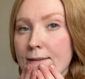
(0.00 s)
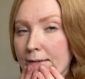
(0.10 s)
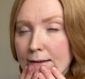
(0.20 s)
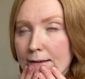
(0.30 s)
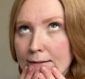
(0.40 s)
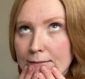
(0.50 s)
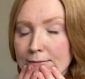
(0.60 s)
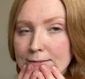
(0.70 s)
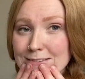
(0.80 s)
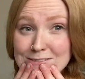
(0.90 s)
Yeah,
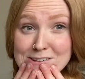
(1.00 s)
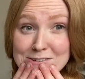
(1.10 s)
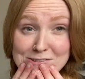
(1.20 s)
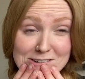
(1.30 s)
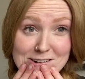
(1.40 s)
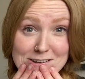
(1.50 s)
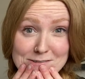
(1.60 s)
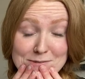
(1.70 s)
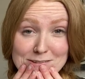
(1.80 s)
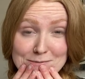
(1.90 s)
this video turned out
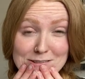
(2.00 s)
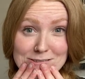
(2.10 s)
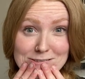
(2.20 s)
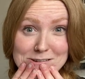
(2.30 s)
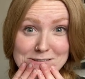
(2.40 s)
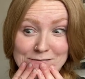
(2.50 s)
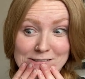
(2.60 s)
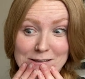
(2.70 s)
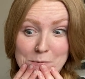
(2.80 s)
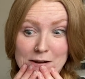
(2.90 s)
to be something so
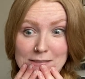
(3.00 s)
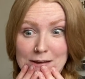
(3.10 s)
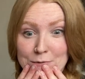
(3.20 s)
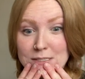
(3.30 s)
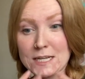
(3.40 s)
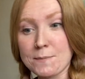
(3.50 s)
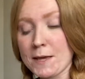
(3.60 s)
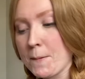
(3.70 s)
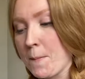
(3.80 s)
different than what I thought it was gonna be.